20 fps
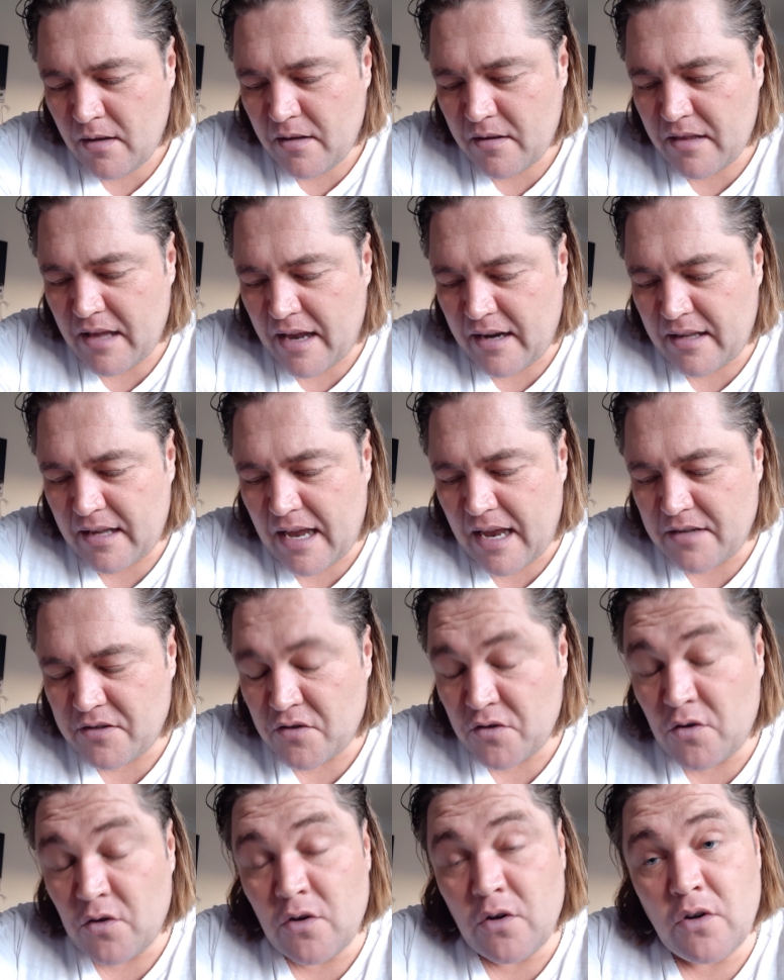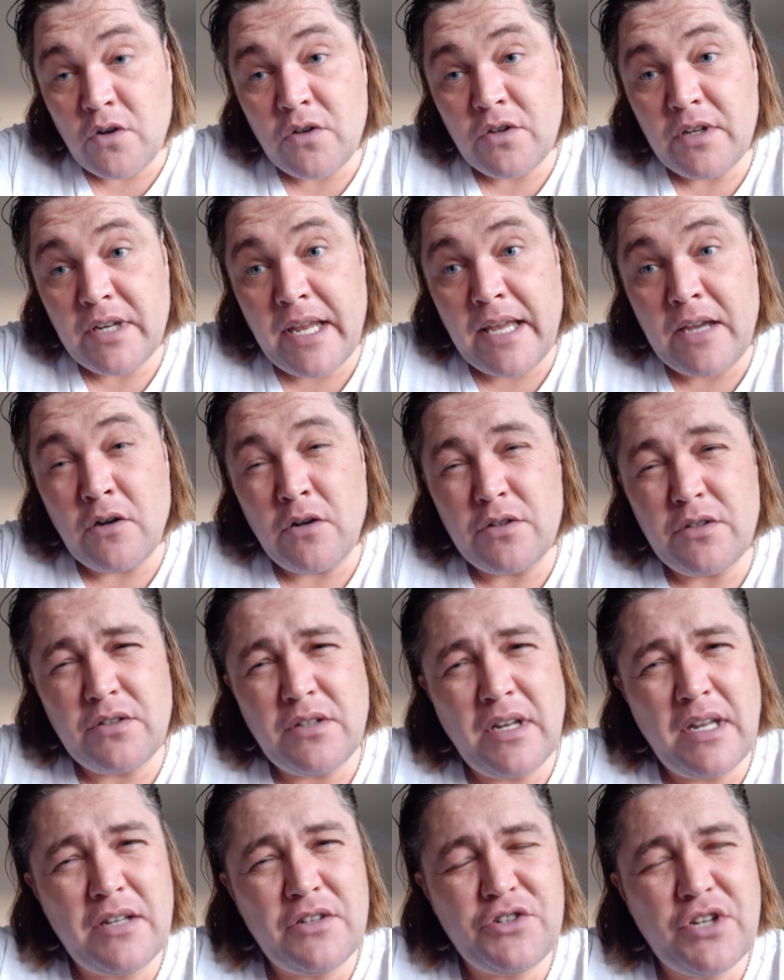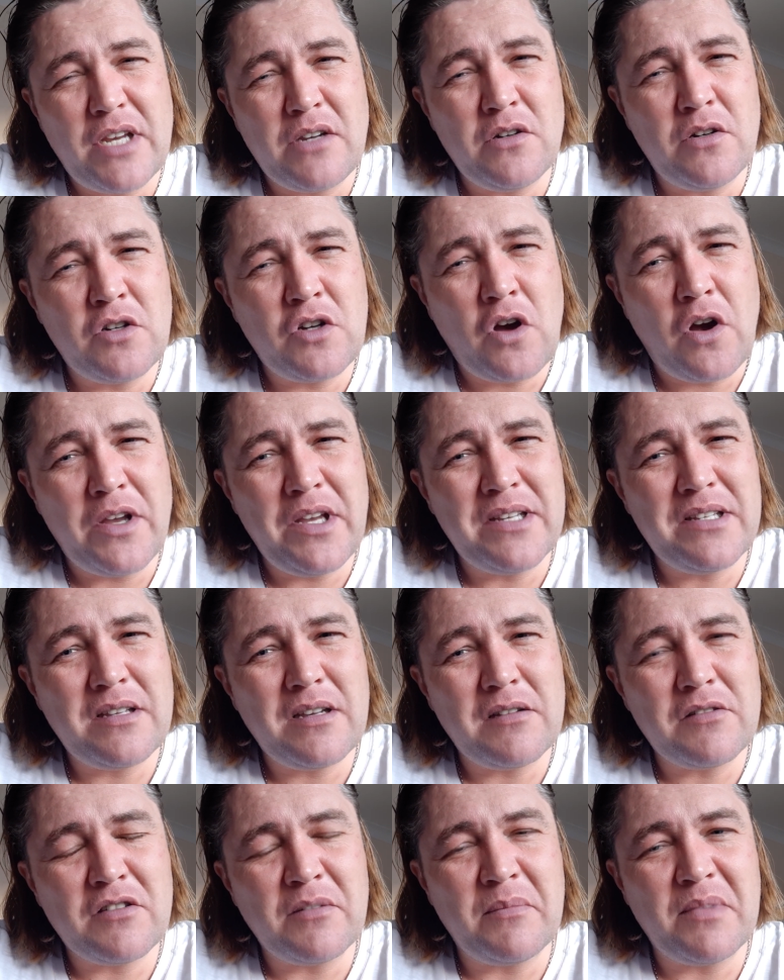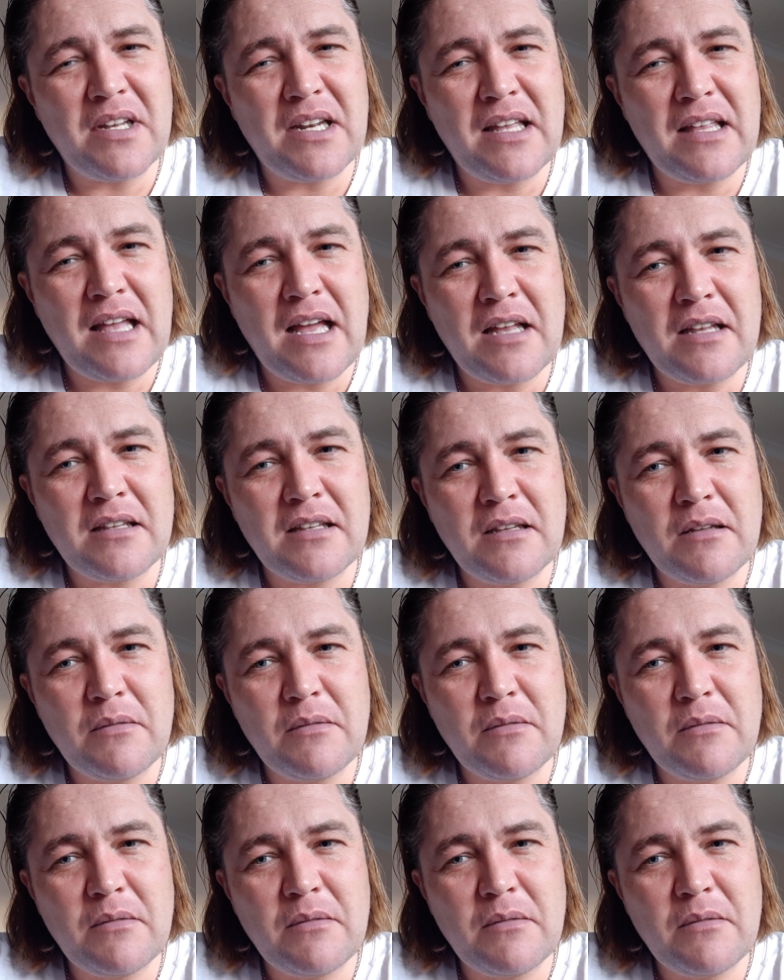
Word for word: Thirty years ago, Neo Geo Goy is it or something like that?